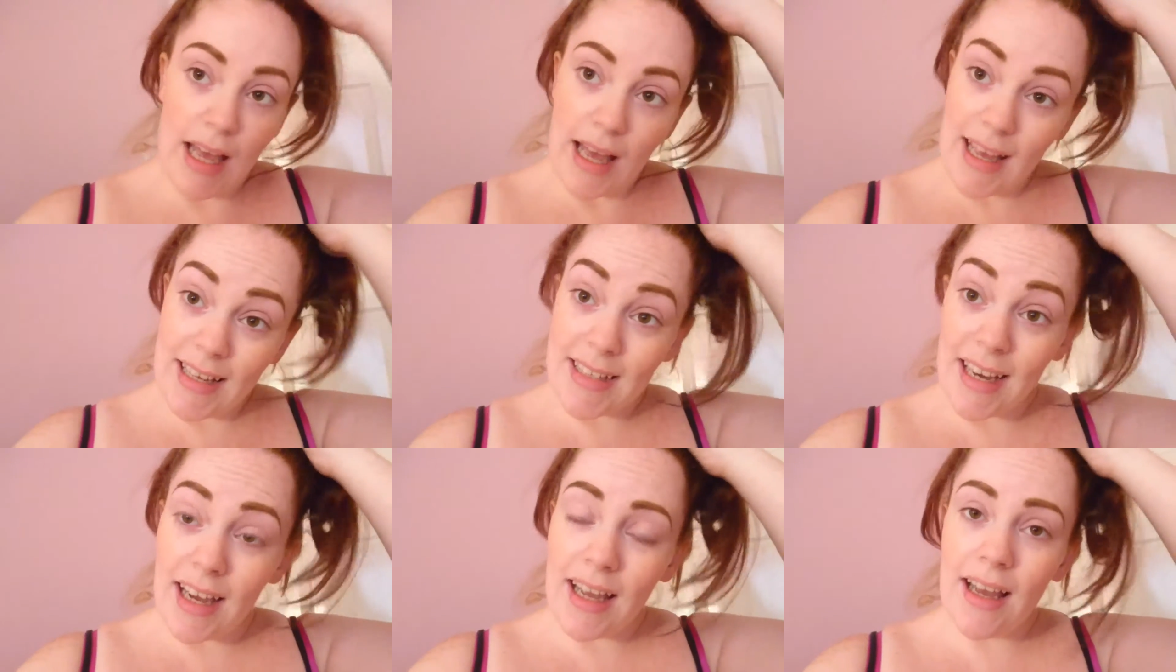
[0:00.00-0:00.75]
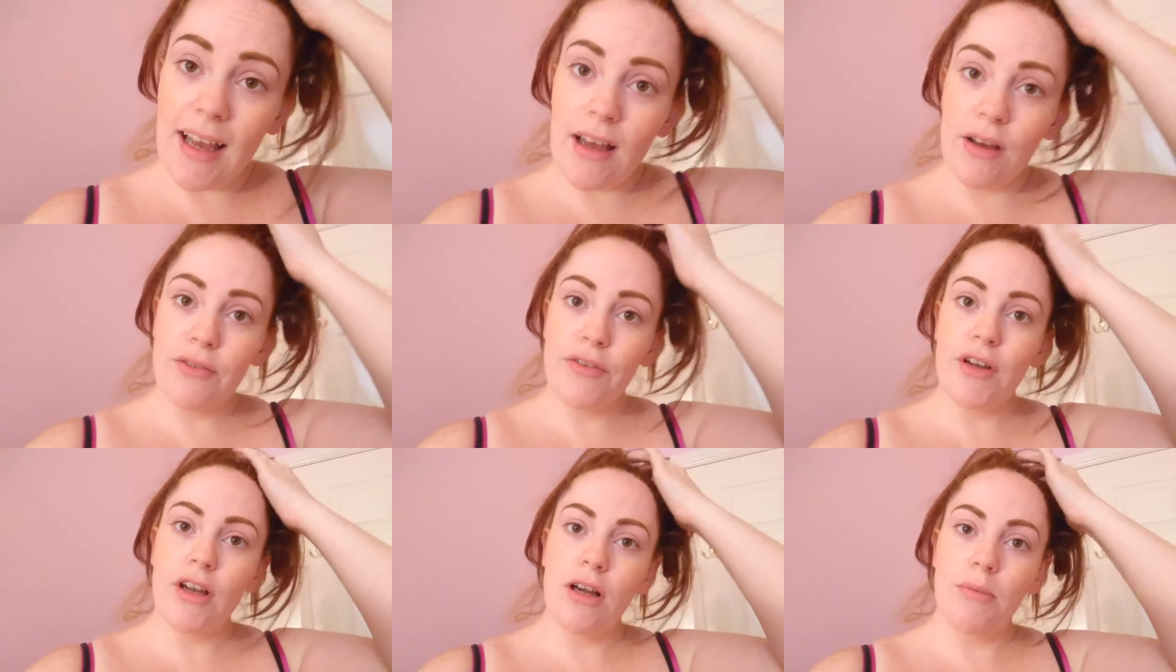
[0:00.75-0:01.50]
And I have
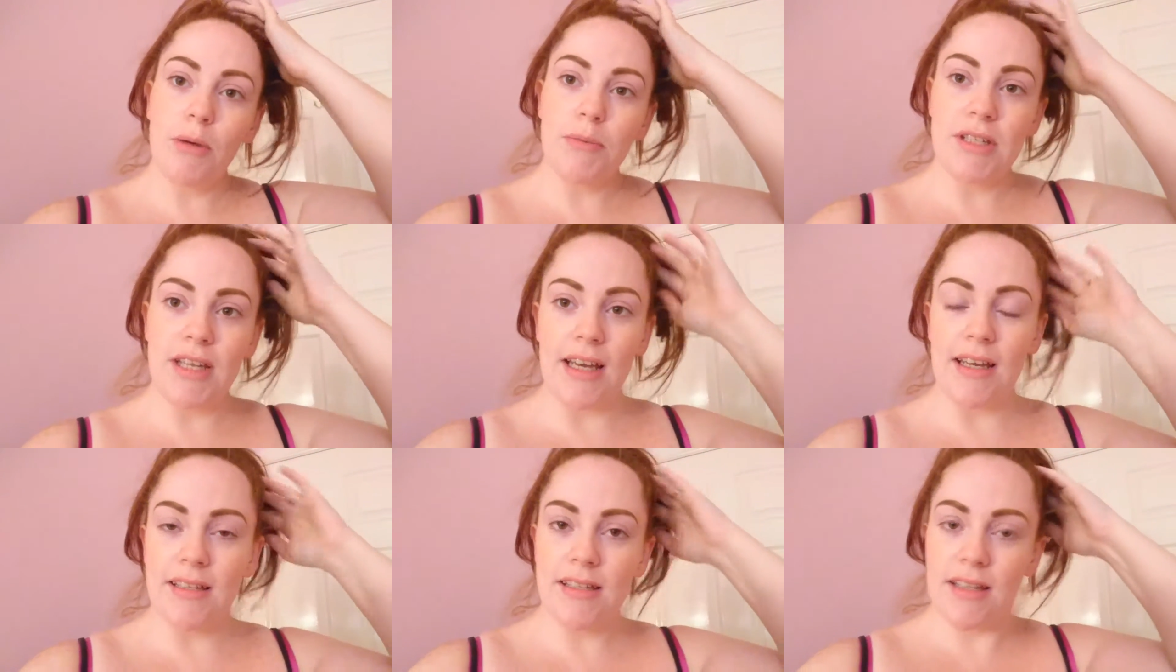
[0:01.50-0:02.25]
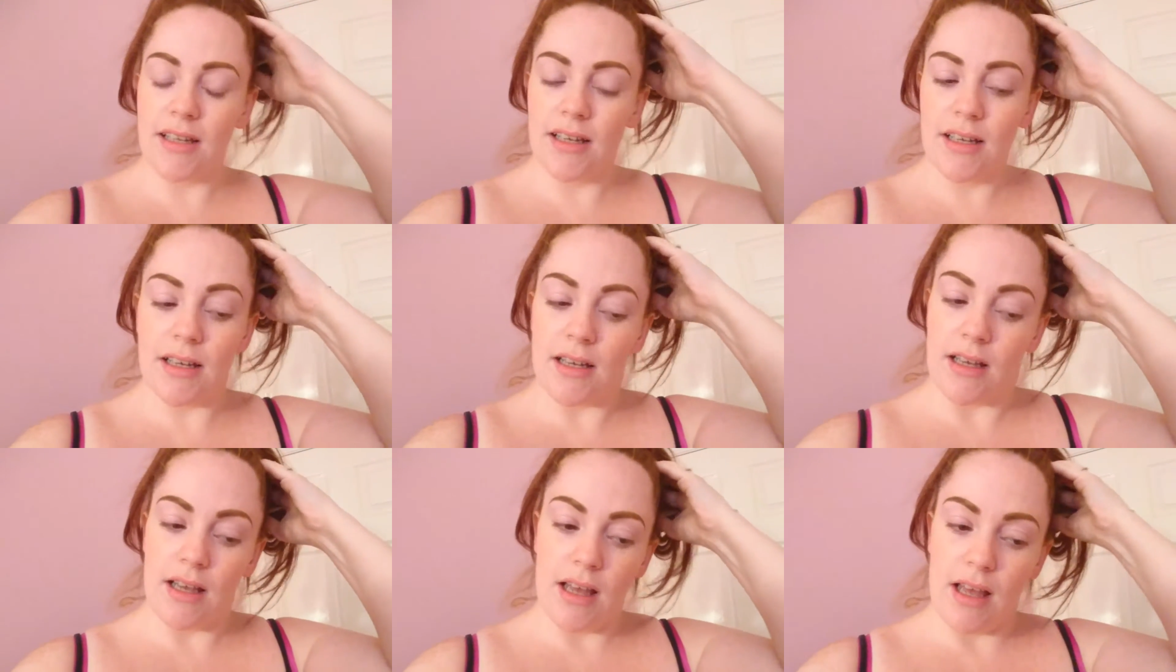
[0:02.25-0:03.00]
come upstairs
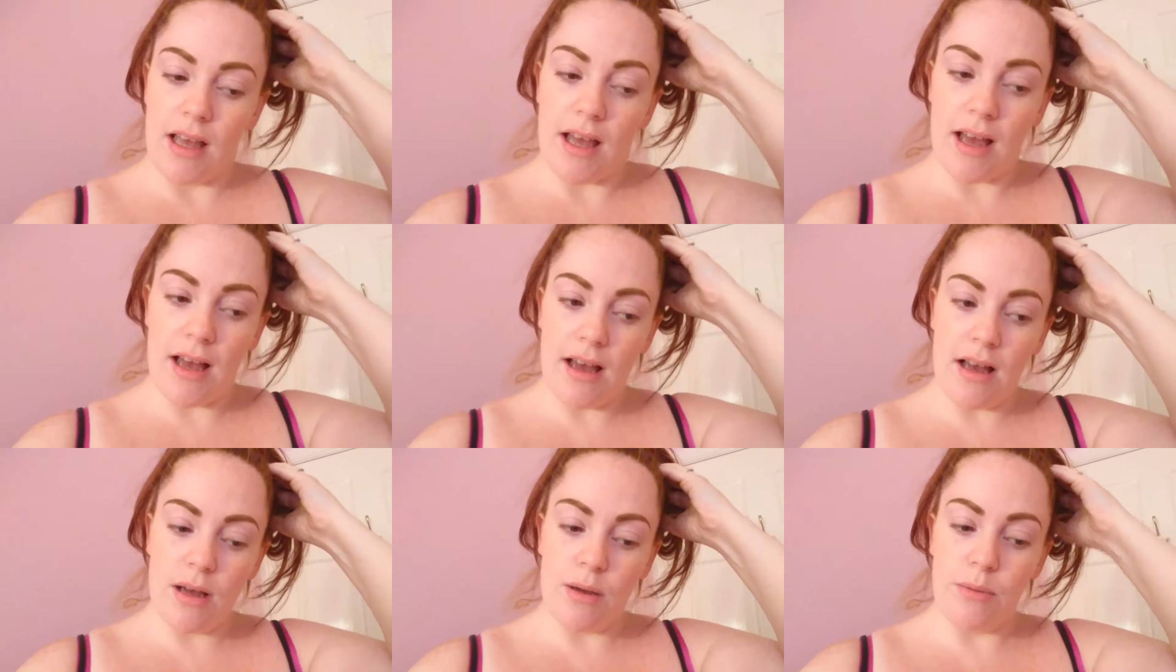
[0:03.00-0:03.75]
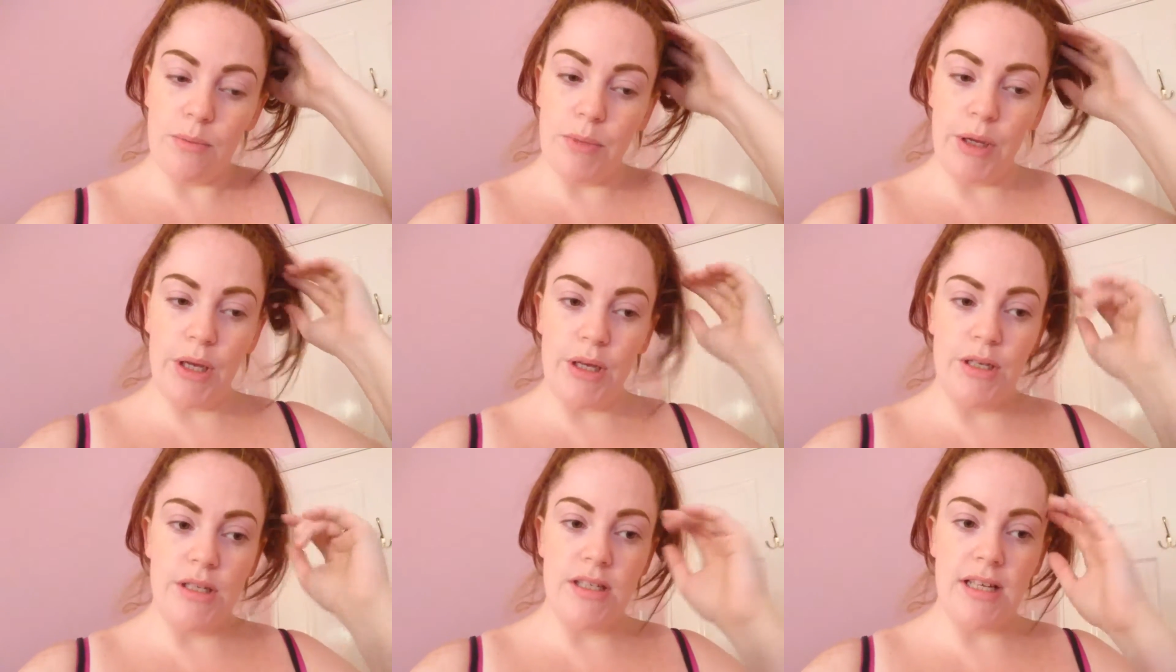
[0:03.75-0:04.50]
um,
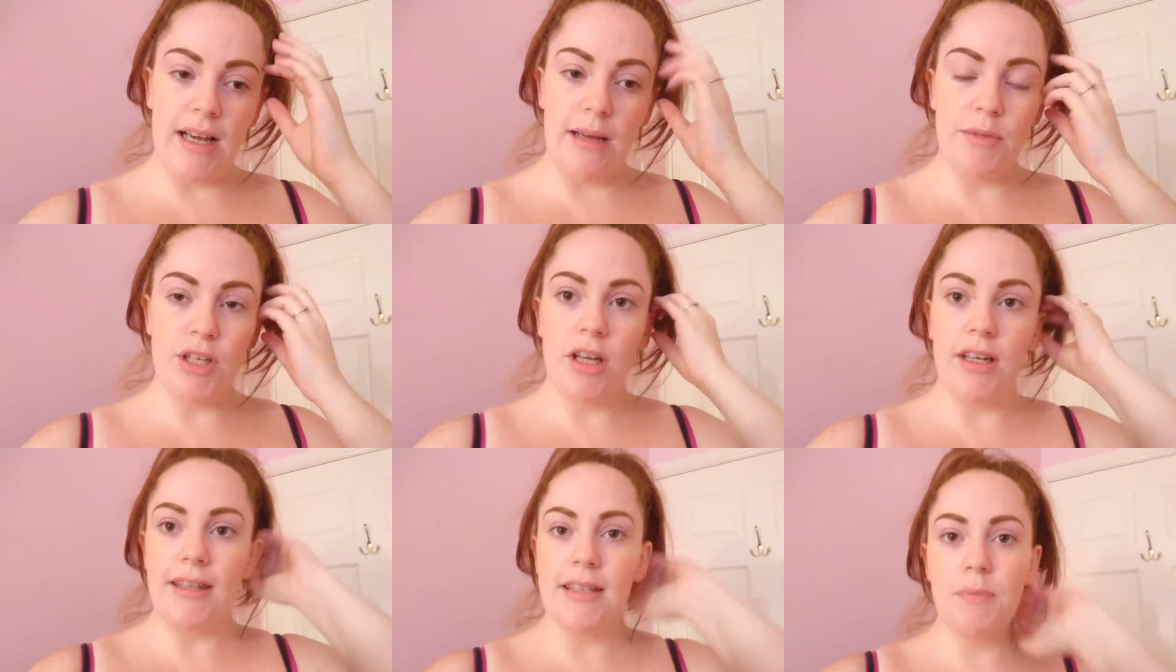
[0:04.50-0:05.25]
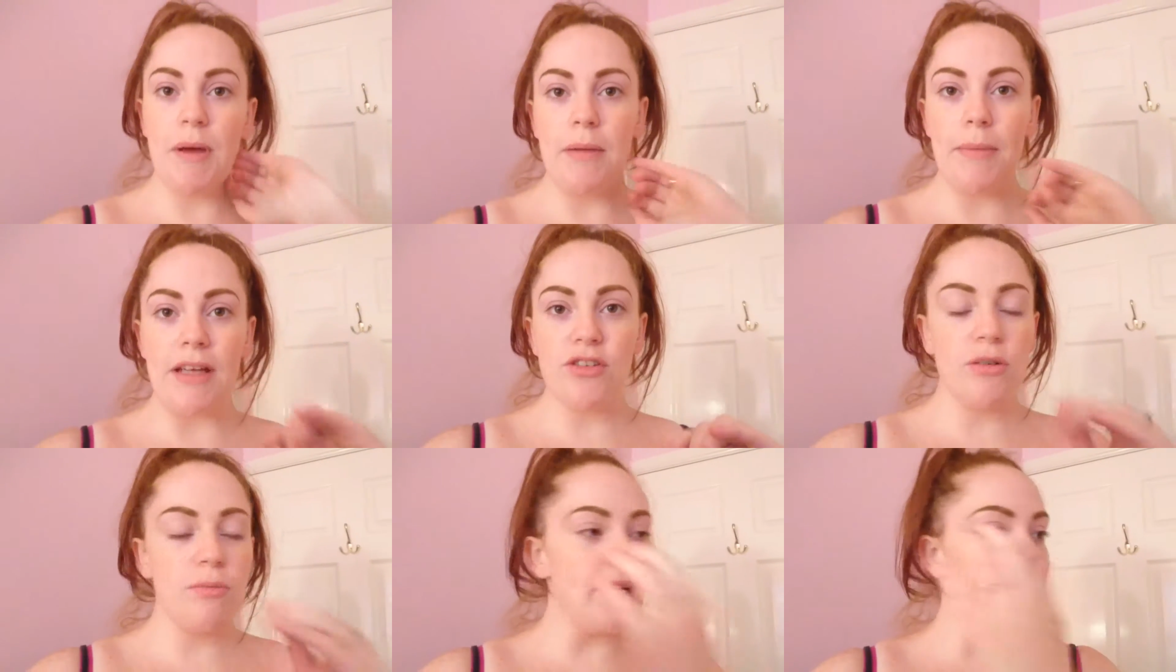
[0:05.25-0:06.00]
because I'm turning the spare
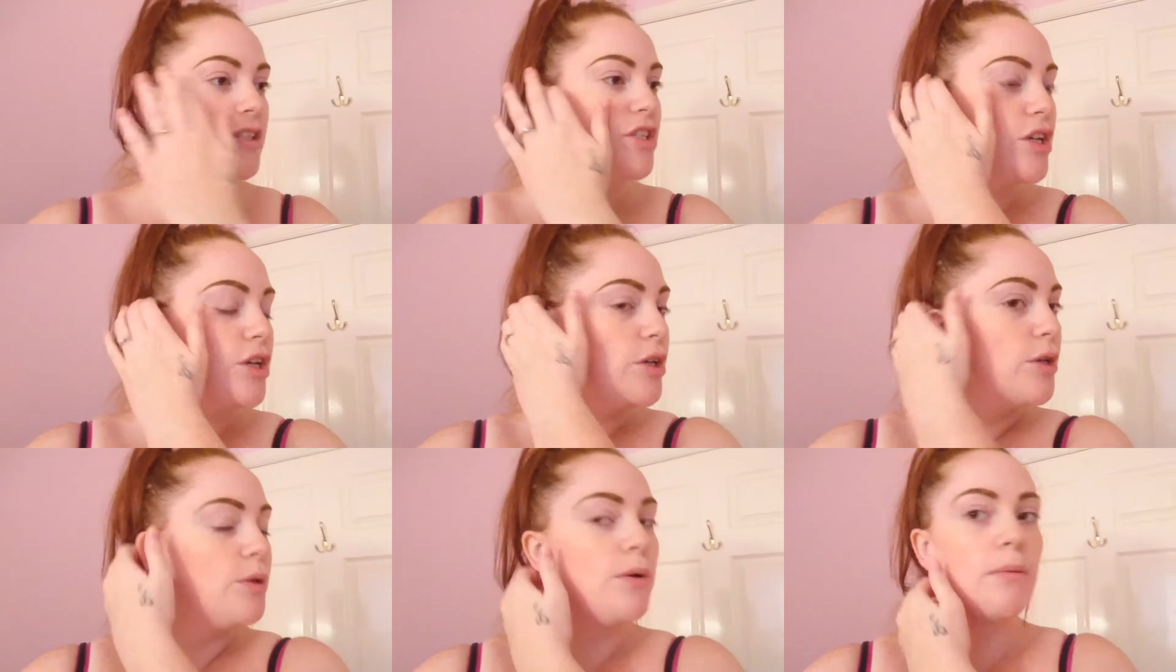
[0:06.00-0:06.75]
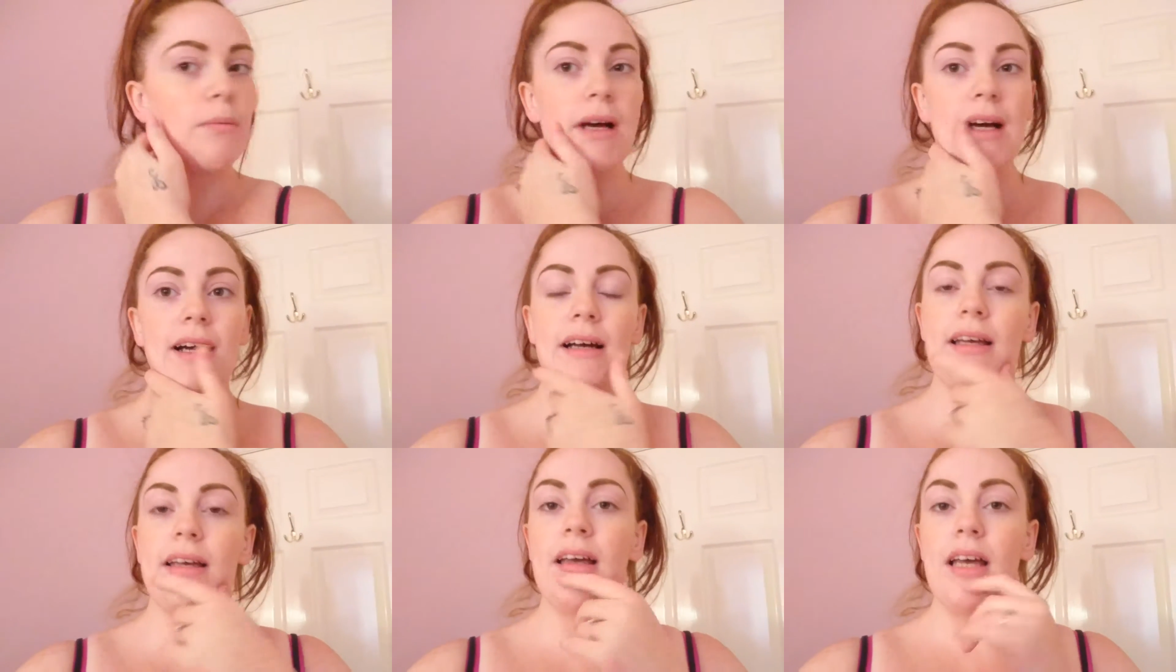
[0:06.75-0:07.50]
bedroom into
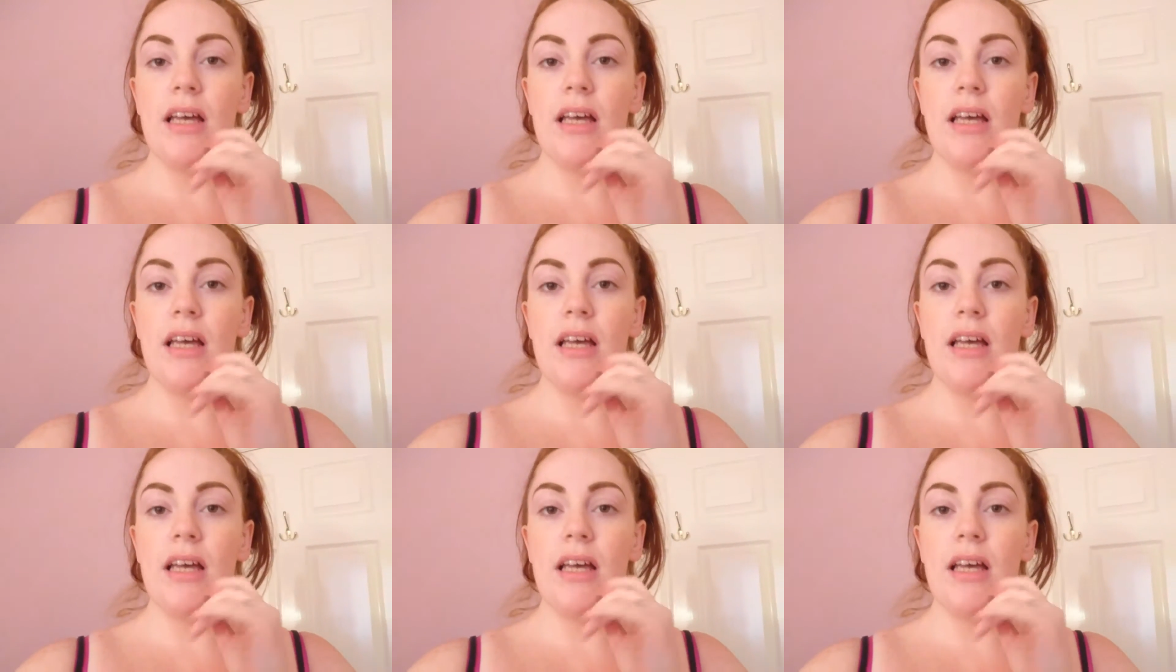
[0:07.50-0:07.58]
my